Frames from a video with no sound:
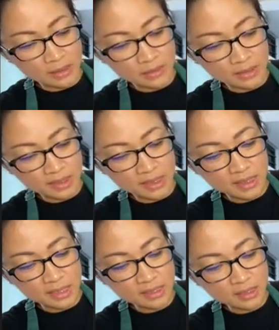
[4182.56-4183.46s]
You see
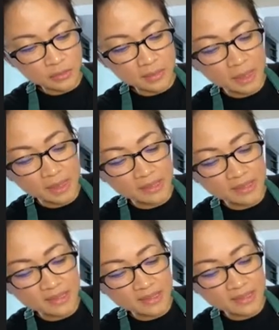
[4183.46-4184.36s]
that? You might two
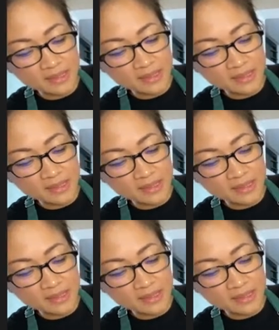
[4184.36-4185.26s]
buttons
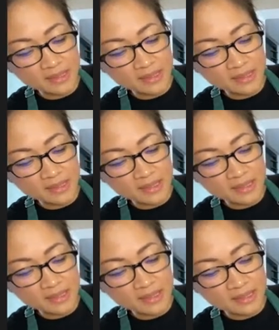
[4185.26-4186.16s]

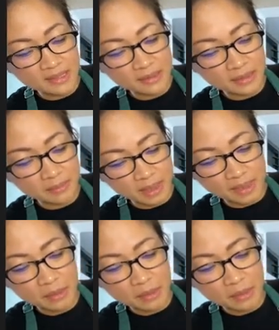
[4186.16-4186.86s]
still,